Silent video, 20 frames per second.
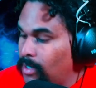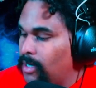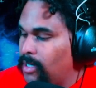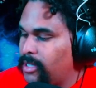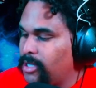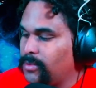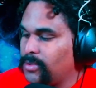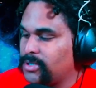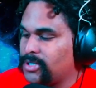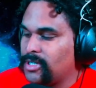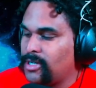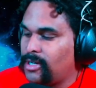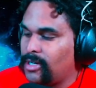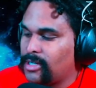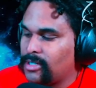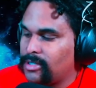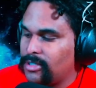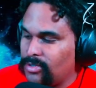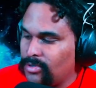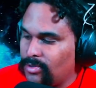There was a knock
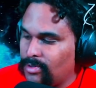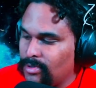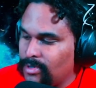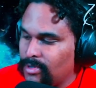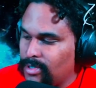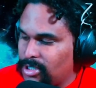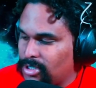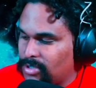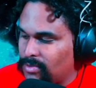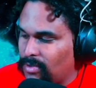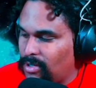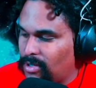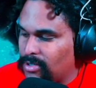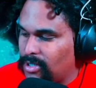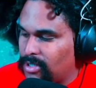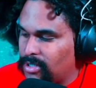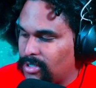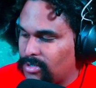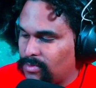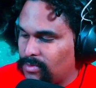on the door, and he shrugged
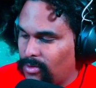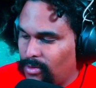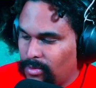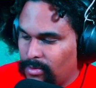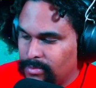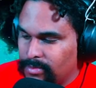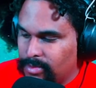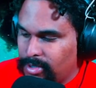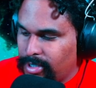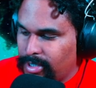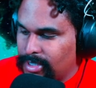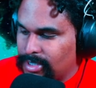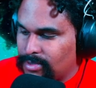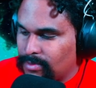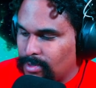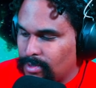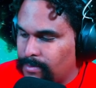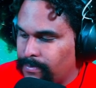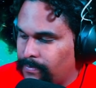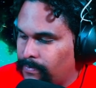on his robe to answer
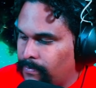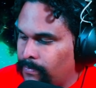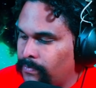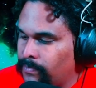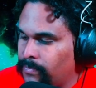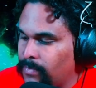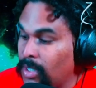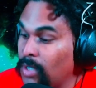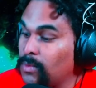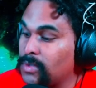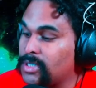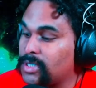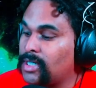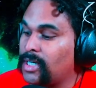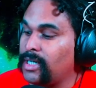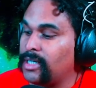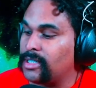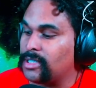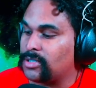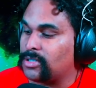it. It was
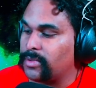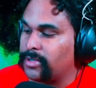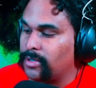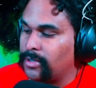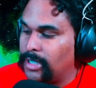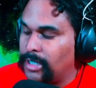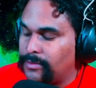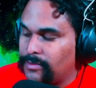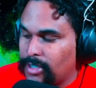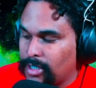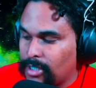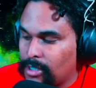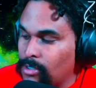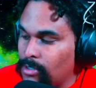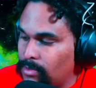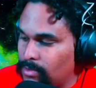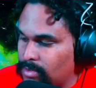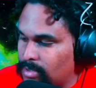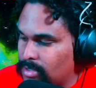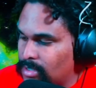Titus with our evening
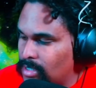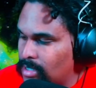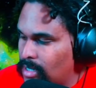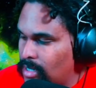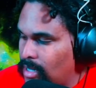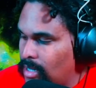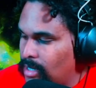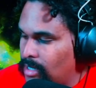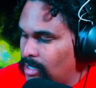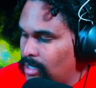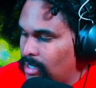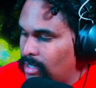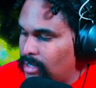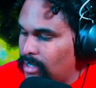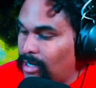clothes. The